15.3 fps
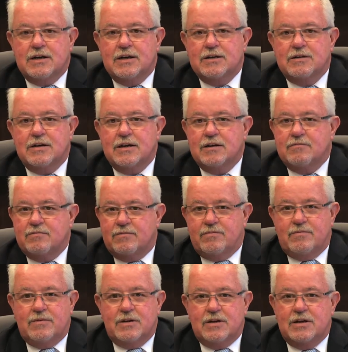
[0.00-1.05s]
and
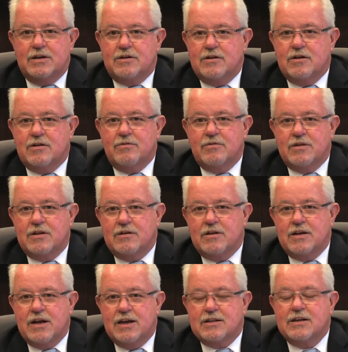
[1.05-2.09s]
you know,
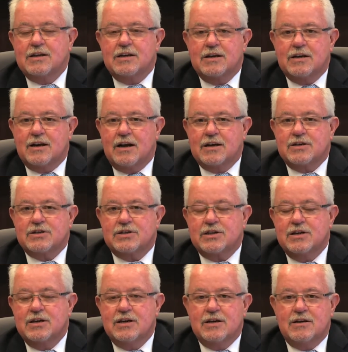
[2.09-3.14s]
at the end, like I
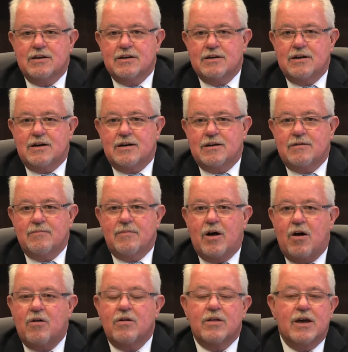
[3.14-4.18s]
said,
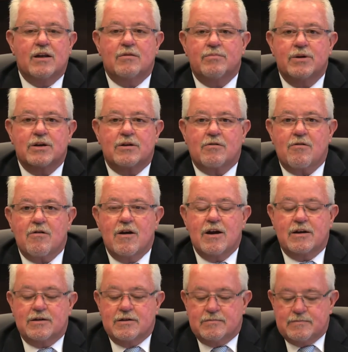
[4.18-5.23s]
all of that will be
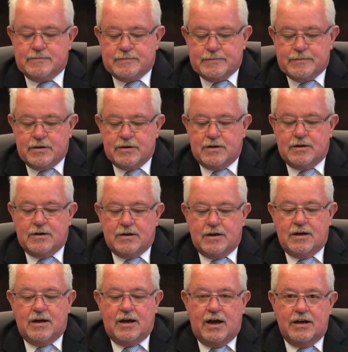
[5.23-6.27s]
corrected.
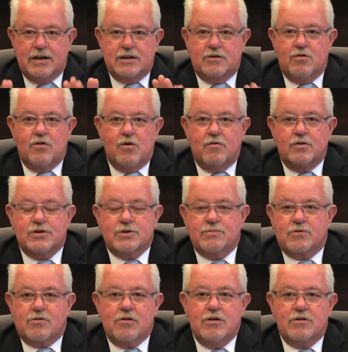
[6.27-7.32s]
I need to go over
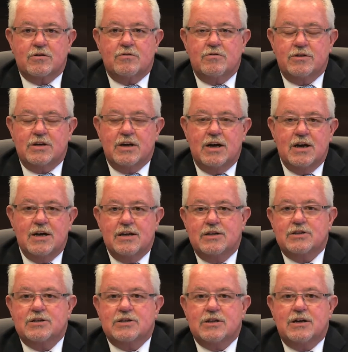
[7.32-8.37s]
some critical
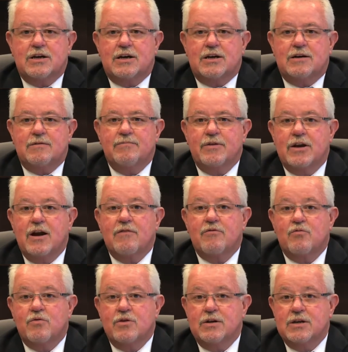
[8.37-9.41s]
dates that
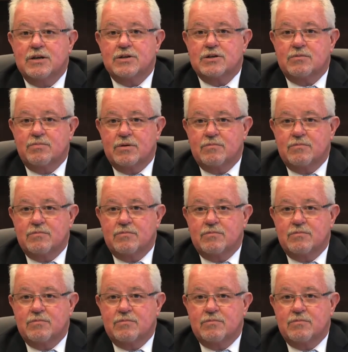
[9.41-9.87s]
everyone needs